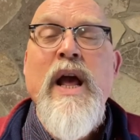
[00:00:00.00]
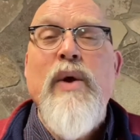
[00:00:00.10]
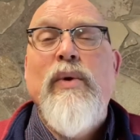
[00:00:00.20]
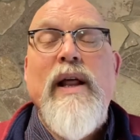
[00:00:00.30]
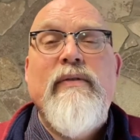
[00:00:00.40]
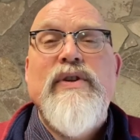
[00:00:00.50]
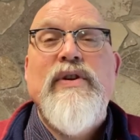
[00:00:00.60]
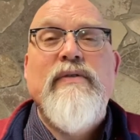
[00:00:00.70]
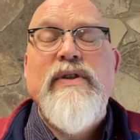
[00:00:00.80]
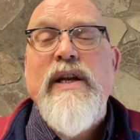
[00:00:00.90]
We'll have a
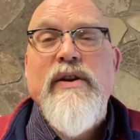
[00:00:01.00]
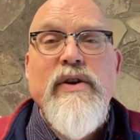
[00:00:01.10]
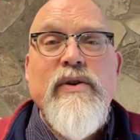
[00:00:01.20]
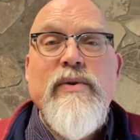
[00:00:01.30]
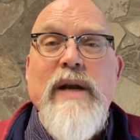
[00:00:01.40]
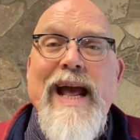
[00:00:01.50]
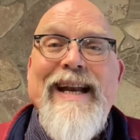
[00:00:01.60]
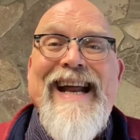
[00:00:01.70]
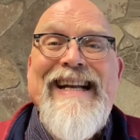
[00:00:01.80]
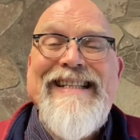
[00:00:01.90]
service at noon
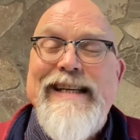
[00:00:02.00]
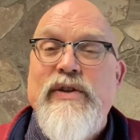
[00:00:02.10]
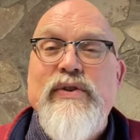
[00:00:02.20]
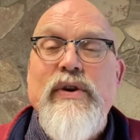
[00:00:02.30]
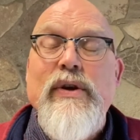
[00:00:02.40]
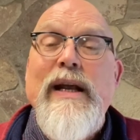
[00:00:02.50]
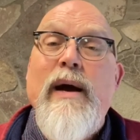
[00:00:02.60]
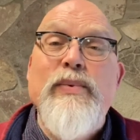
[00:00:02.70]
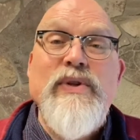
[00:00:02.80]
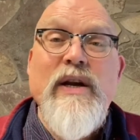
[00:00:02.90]
and at 6:30
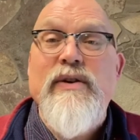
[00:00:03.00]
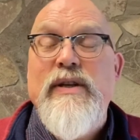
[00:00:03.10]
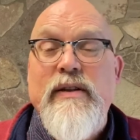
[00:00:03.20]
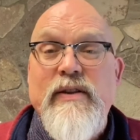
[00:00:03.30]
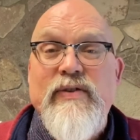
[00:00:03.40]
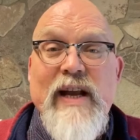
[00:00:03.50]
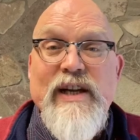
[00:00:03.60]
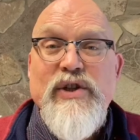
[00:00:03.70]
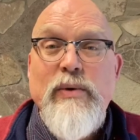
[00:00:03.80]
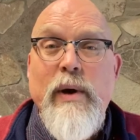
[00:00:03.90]
upstairs in the
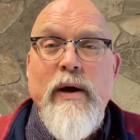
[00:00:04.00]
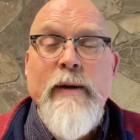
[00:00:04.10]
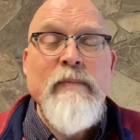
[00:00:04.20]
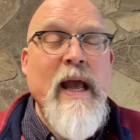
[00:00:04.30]
sanctuary.